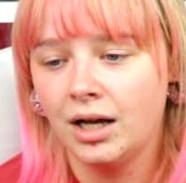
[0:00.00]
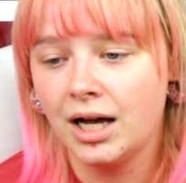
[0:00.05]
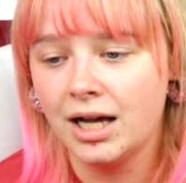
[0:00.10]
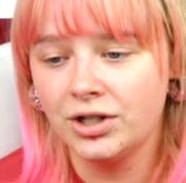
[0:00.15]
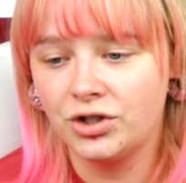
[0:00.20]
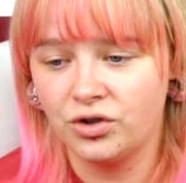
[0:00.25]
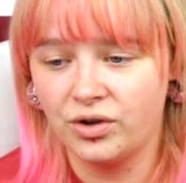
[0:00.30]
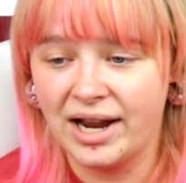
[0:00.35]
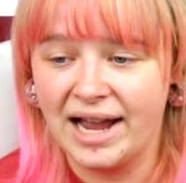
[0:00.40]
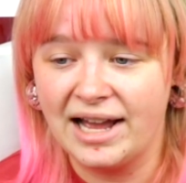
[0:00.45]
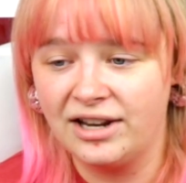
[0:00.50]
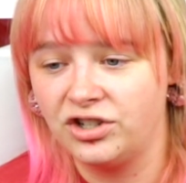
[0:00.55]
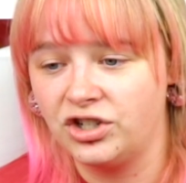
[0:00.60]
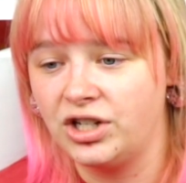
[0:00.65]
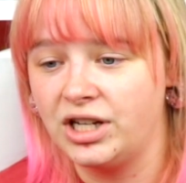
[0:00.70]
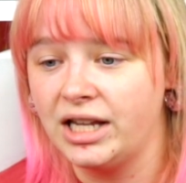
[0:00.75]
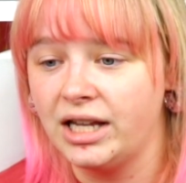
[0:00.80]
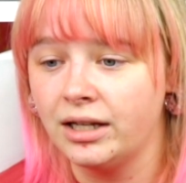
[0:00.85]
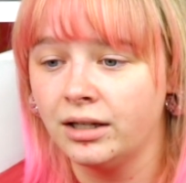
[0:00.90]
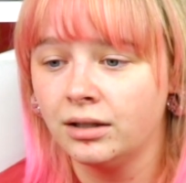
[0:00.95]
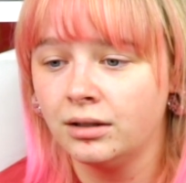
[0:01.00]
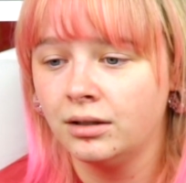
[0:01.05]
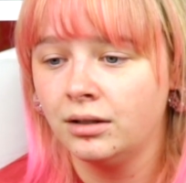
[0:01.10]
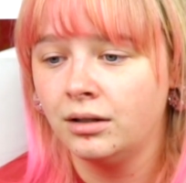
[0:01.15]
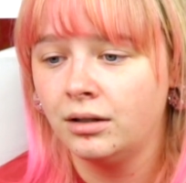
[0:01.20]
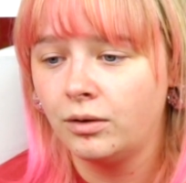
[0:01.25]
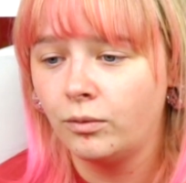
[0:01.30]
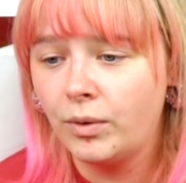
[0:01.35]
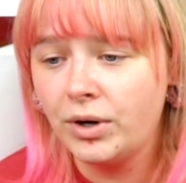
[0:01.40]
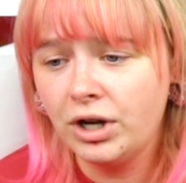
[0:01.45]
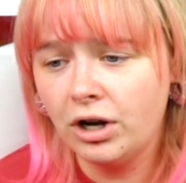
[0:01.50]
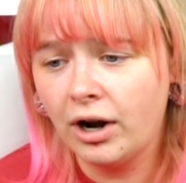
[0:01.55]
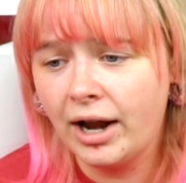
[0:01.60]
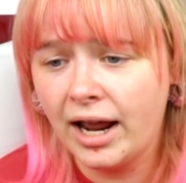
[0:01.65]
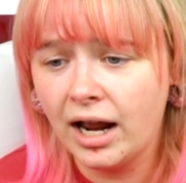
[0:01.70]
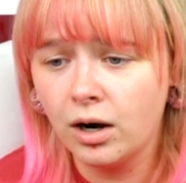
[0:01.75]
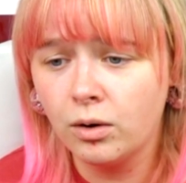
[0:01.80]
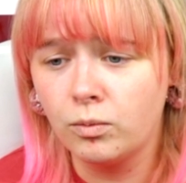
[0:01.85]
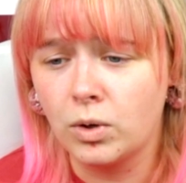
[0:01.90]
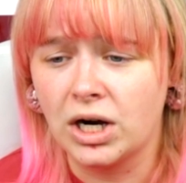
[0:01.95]
A tragedy. When your
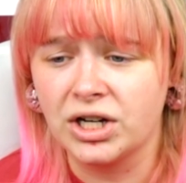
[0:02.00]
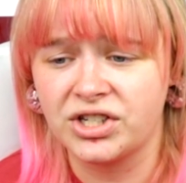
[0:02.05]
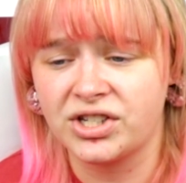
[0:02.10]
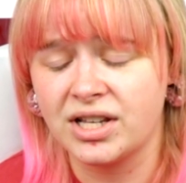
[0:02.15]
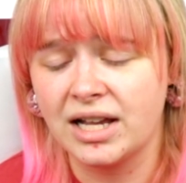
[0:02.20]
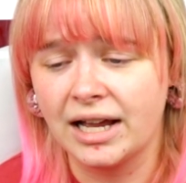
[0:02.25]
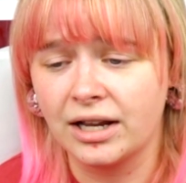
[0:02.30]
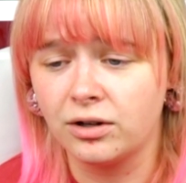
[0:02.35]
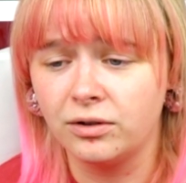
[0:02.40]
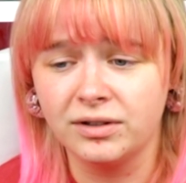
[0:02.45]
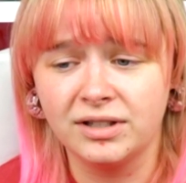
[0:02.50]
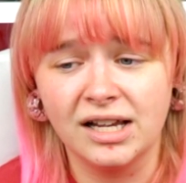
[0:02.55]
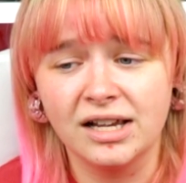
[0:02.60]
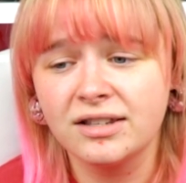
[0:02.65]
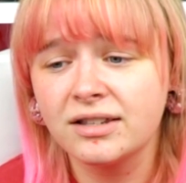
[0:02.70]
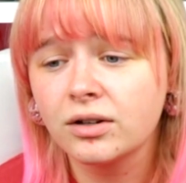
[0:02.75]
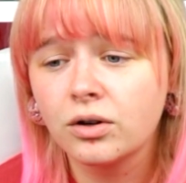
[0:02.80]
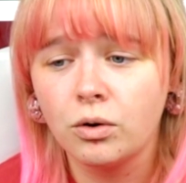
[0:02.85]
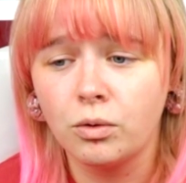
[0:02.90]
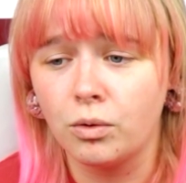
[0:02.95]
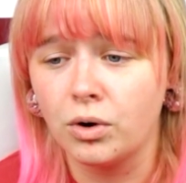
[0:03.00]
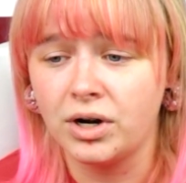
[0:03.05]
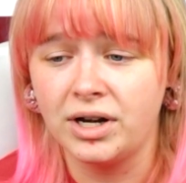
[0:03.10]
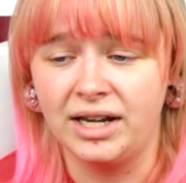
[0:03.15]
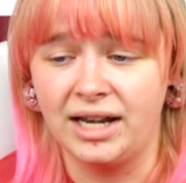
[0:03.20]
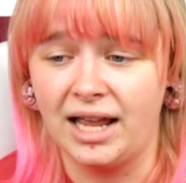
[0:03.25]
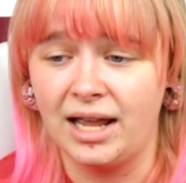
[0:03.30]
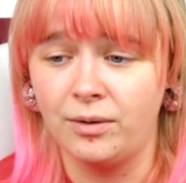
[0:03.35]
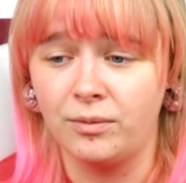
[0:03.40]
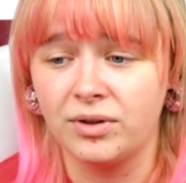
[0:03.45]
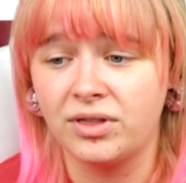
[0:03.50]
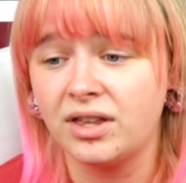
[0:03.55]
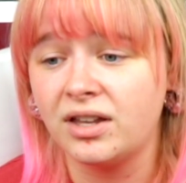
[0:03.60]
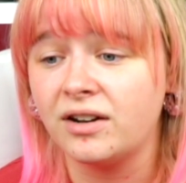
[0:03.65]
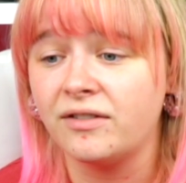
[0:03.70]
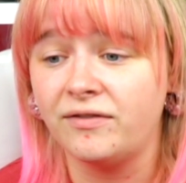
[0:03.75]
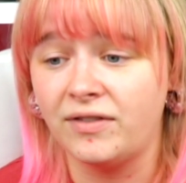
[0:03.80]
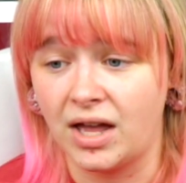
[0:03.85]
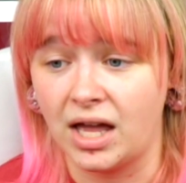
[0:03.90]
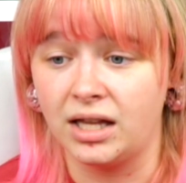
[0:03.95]
hair wash cycle doesn't coordinate with an
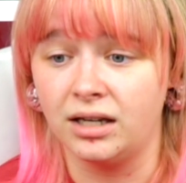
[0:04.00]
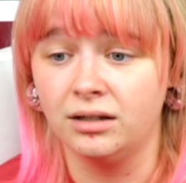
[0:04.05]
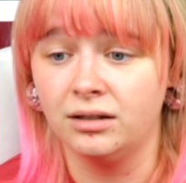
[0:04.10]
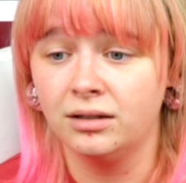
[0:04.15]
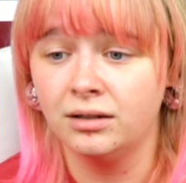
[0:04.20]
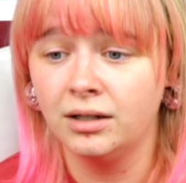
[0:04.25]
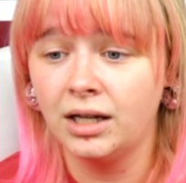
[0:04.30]
event